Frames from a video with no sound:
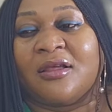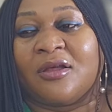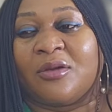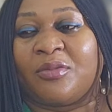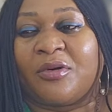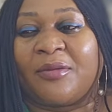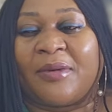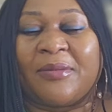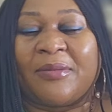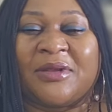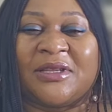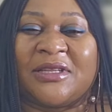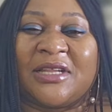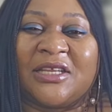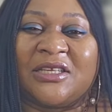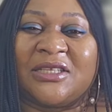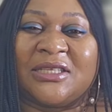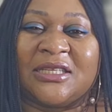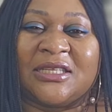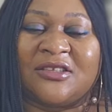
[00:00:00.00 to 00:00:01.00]
Probably they
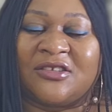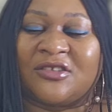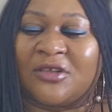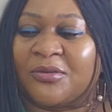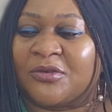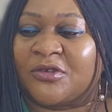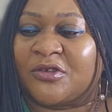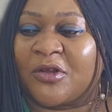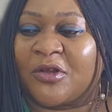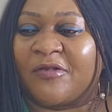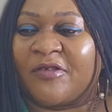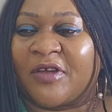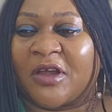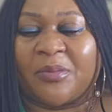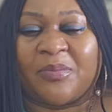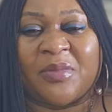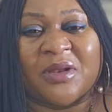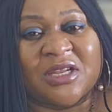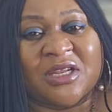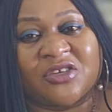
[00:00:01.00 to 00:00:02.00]
did some stuff
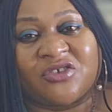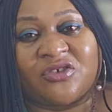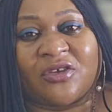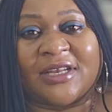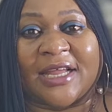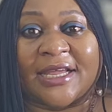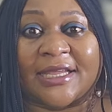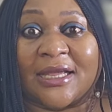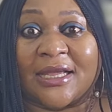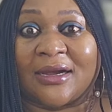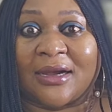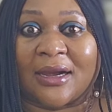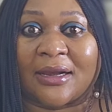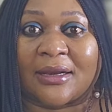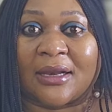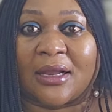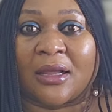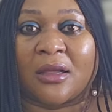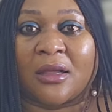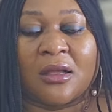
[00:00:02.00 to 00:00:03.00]
helping each other here and
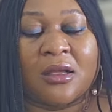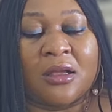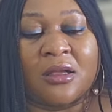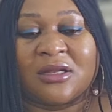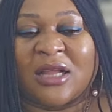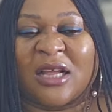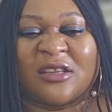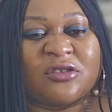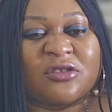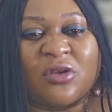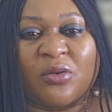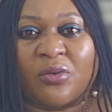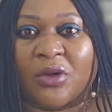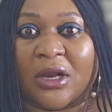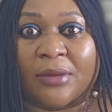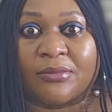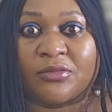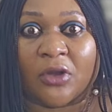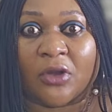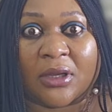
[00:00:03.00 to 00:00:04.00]
there. That's not what
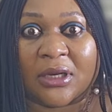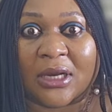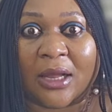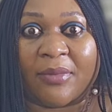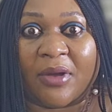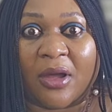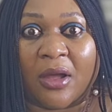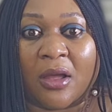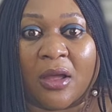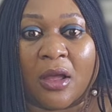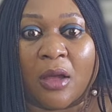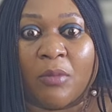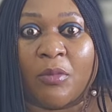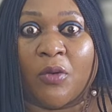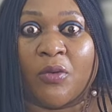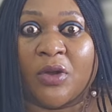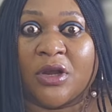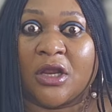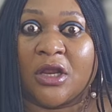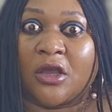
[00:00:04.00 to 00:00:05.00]
I'm talking about. But
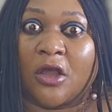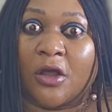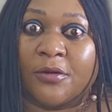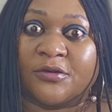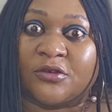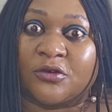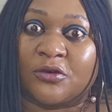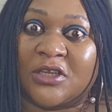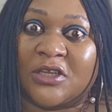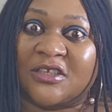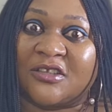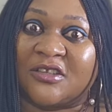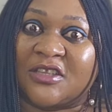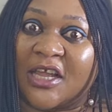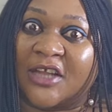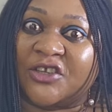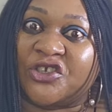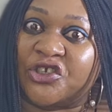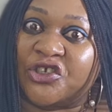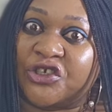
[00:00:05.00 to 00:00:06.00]
when it comes to this,
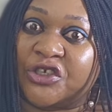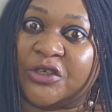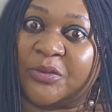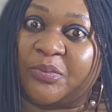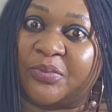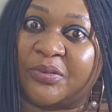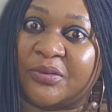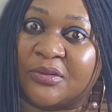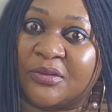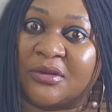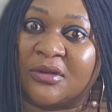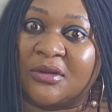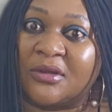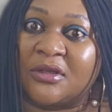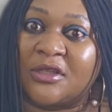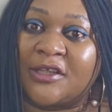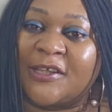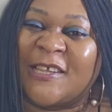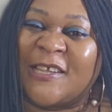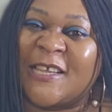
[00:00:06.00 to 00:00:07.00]
their ship,
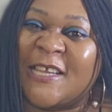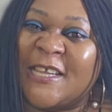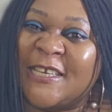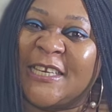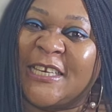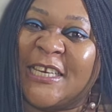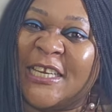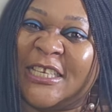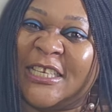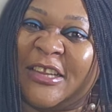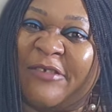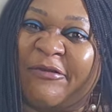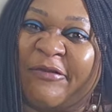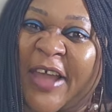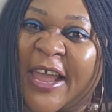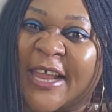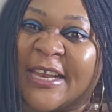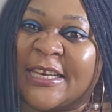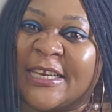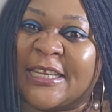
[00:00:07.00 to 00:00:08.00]
he didn't
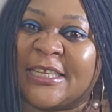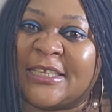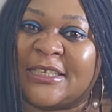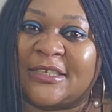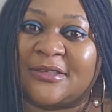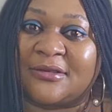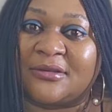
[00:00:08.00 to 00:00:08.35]
define it.